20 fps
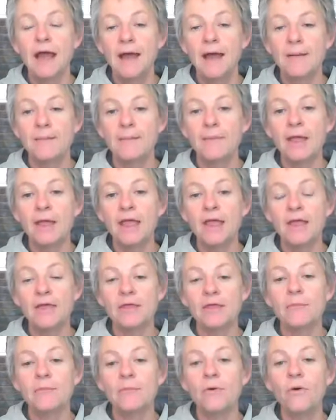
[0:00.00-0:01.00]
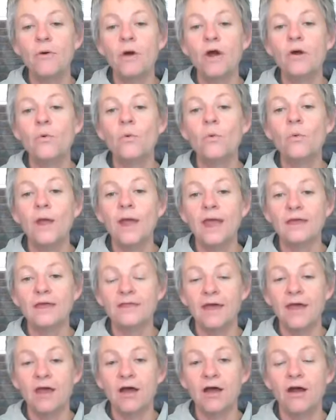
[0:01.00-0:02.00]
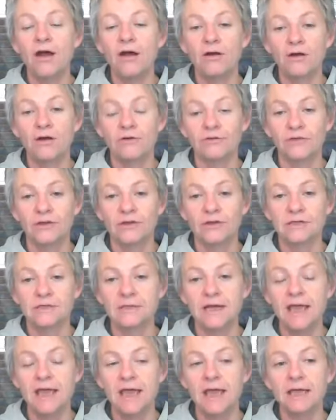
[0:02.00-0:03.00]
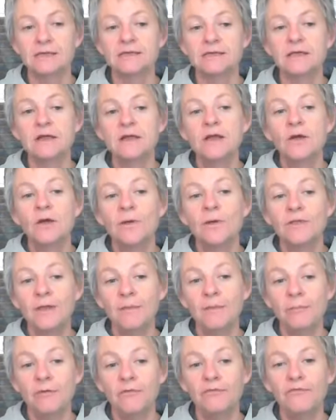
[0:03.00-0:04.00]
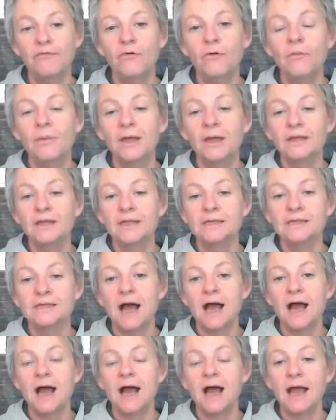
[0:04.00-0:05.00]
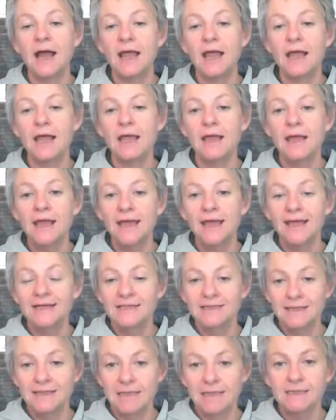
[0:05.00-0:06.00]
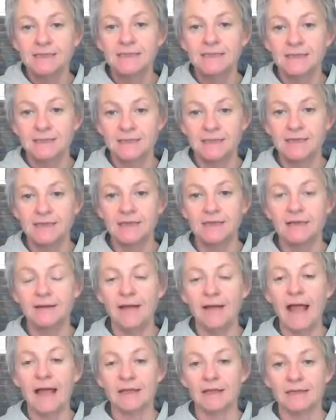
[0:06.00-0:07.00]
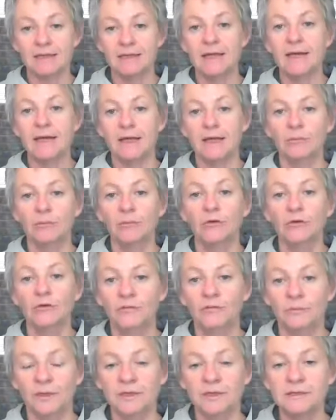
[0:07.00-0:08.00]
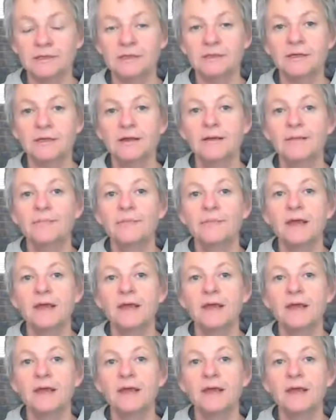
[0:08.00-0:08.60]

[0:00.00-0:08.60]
the more aware they are of those legs, when they're performing these high intensity athletic movements,